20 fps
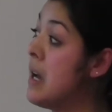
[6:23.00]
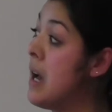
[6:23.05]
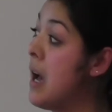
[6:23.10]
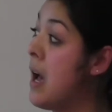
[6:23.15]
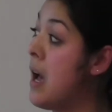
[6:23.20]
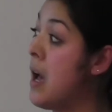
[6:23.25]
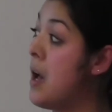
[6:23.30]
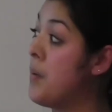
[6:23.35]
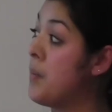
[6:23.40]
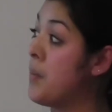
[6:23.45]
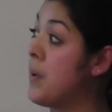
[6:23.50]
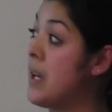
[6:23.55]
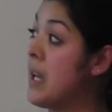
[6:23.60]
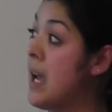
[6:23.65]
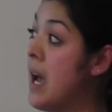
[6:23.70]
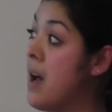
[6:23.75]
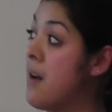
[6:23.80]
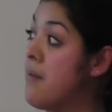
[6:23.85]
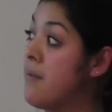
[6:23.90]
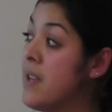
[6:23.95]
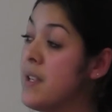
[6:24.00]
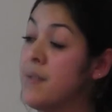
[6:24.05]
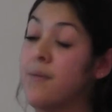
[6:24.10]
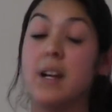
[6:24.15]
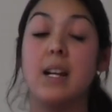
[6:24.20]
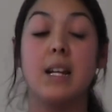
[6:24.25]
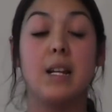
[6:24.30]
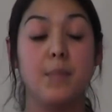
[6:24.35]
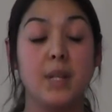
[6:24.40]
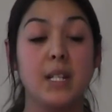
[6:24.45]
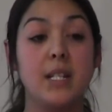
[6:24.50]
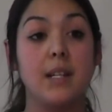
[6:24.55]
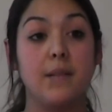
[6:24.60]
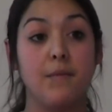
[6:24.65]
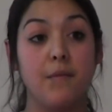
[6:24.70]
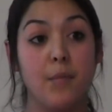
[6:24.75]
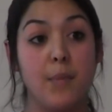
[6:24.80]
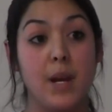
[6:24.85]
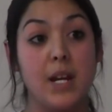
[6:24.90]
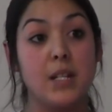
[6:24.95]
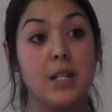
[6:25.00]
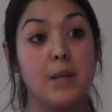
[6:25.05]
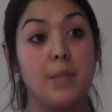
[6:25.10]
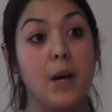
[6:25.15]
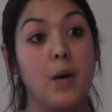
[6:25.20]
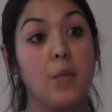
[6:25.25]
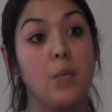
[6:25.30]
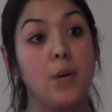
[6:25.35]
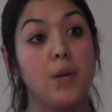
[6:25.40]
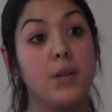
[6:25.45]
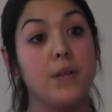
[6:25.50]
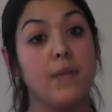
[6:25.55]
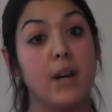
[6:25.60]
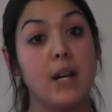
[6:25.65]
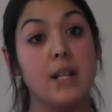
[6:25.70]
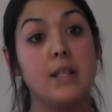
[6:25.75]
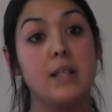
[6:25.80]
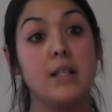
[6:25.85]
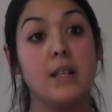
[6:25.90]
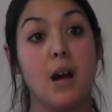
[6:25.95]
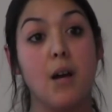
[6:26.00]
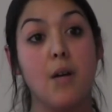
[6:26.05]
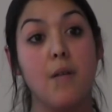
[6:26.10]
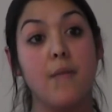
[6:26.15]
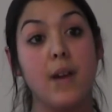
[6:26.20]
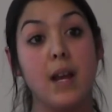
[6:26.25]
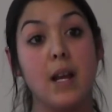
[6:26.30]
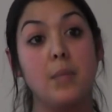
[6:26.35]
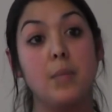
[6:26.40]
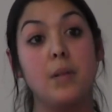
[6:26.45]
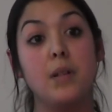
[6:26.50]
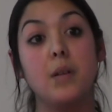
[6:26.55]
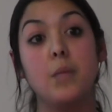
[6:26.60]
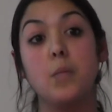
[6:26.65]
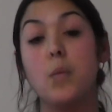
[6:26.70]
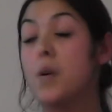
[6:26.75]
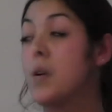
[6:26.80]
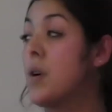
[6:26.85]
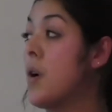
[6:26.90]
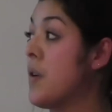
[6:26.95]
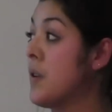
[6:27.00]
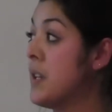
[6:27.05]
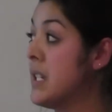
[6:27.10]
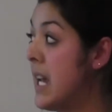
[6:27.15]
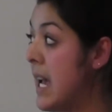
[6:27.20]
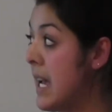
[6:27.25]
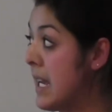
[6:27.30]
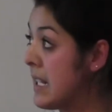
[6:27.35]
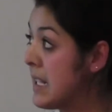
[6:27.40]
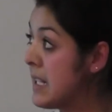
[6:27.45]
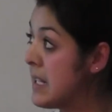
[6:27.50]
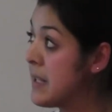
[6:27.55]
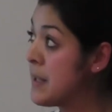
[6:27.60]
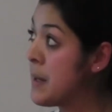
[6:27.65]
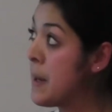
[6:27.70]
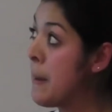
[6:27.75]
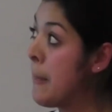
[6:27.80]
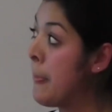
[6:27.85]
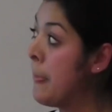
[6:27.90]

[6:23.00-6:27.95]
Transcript: There's very limited information about what devices are available and in what contexts.